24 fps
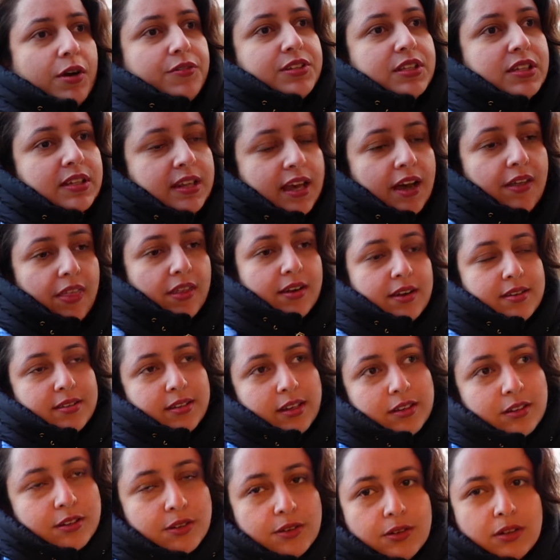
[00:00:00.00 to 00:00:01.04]
obviously now that it's
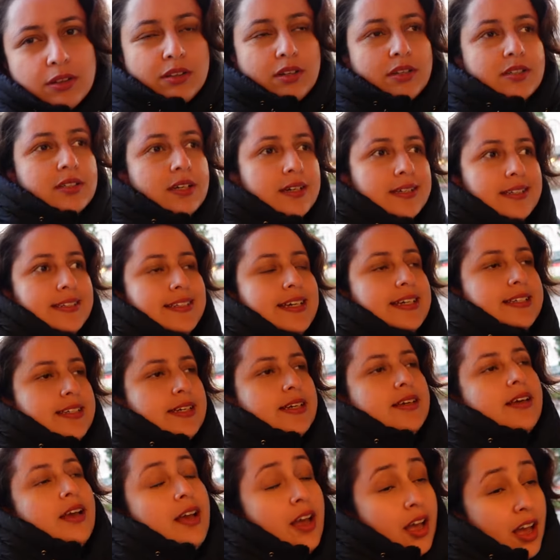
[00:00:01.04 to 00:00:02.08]
getting colder, the sun's
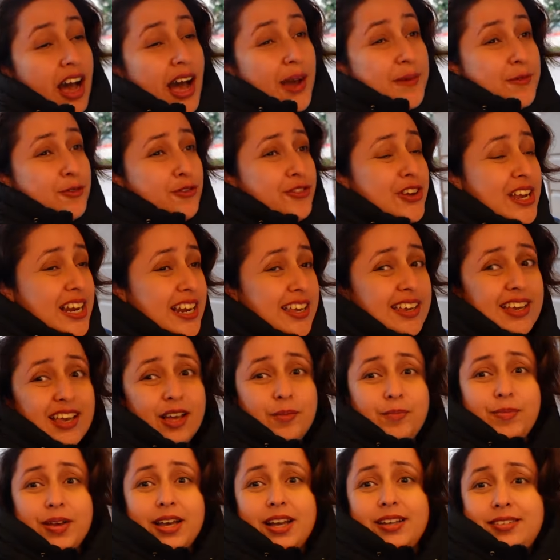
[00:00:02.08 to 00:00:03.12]
setting, I'm feeling
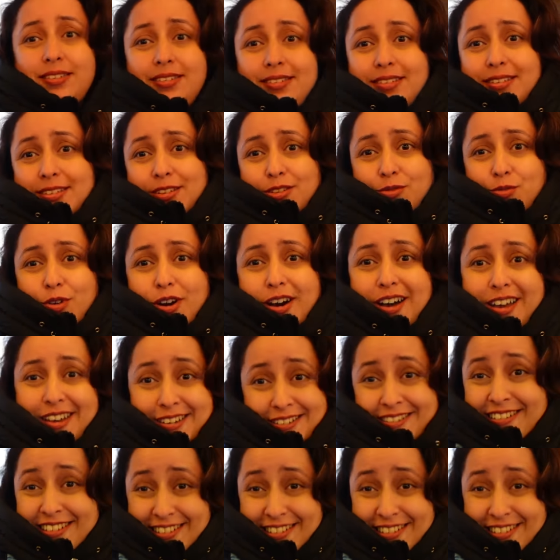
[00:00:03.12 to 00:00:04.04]
it a bit. This is why